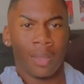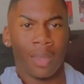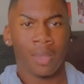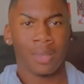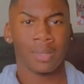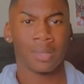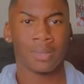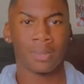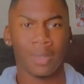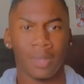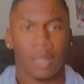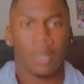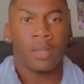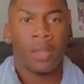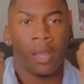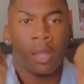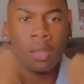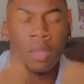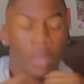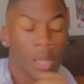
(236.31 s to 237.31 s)
next thing,
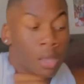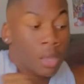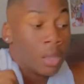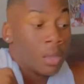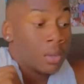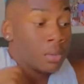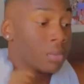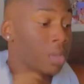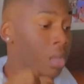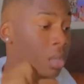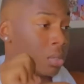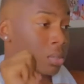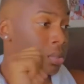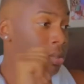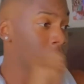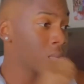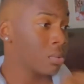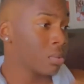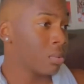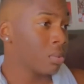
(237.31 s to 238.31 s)
next
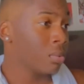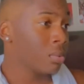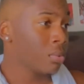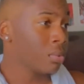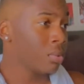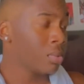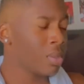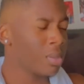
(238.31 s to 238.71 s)
thing.